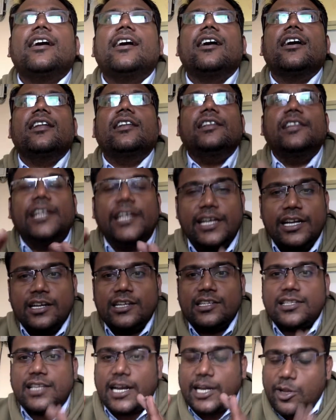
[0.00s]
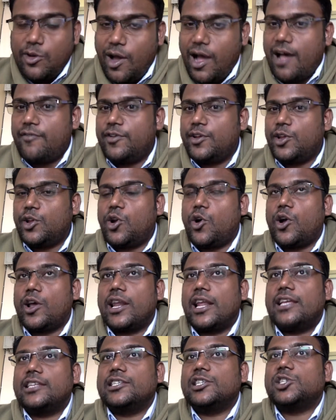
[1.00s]
leaders that you have in your
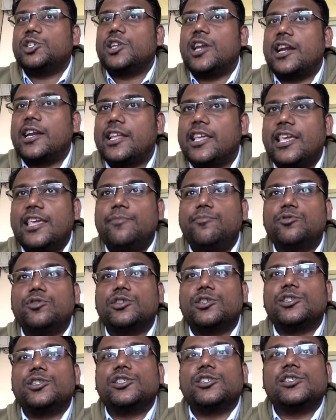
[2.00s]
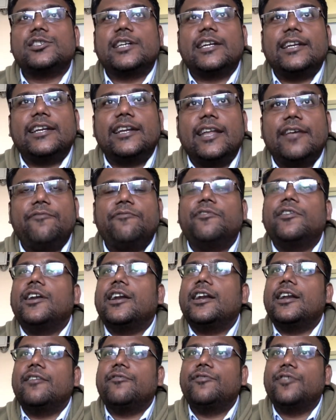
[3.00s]
organization at key positions are
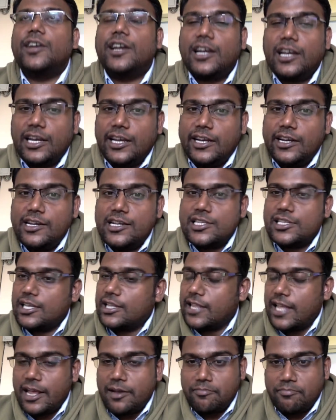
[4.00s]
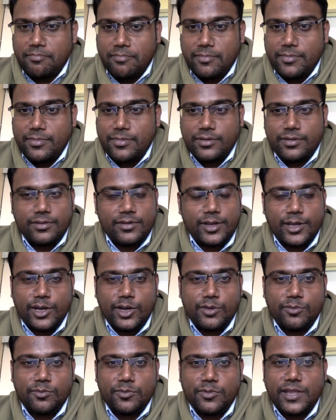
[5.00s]
definite leaders, and they're,
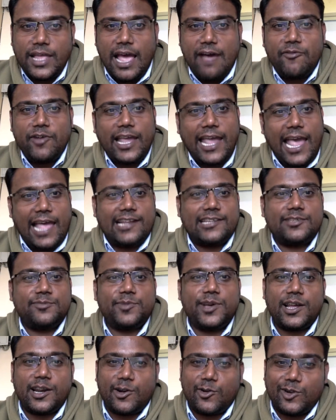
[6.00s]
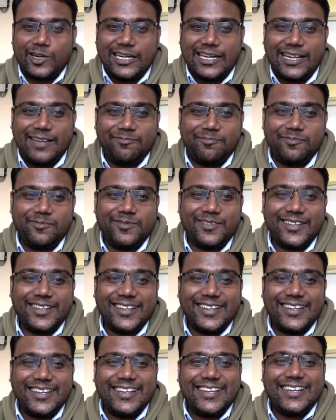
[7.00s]
they have a charisma around them.
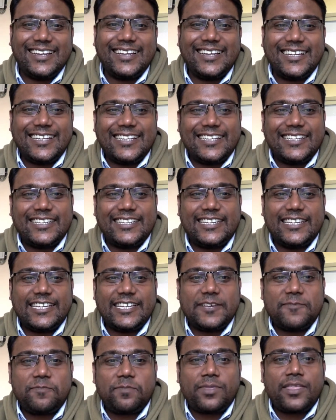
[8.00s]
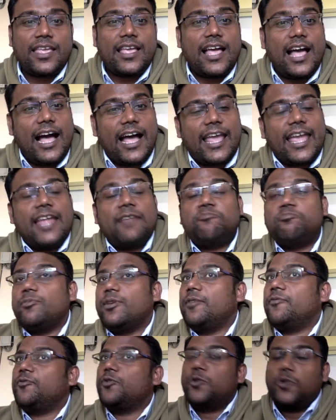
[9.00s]
Okay. Again,
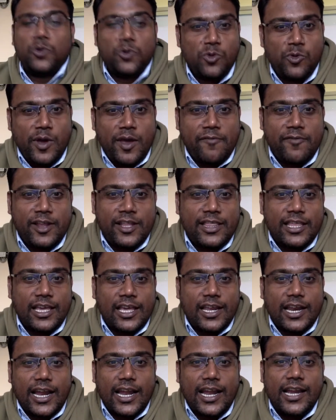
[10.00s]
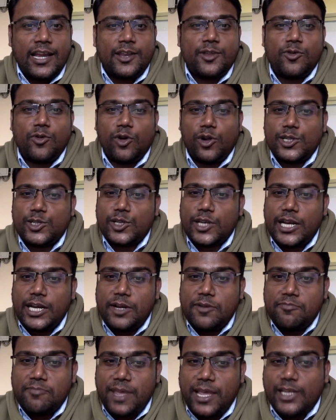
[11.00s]
if you do everything right, you also need
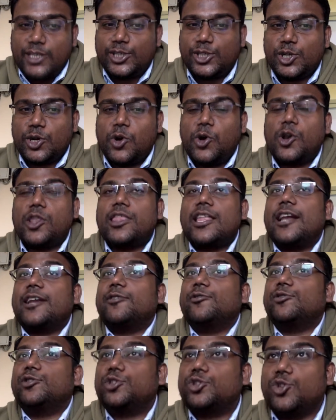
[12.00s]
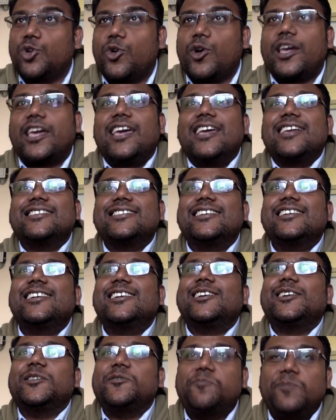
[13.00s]
to make sure that you showcase
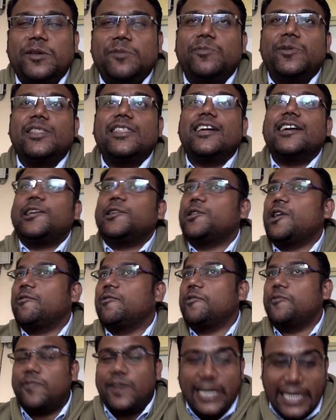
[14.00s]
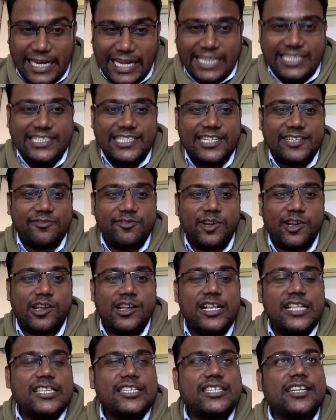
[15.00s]
it to people that you have a fantastic work
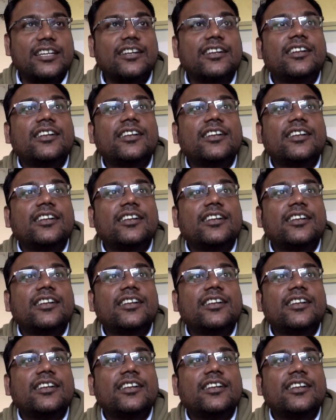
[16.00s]
culture.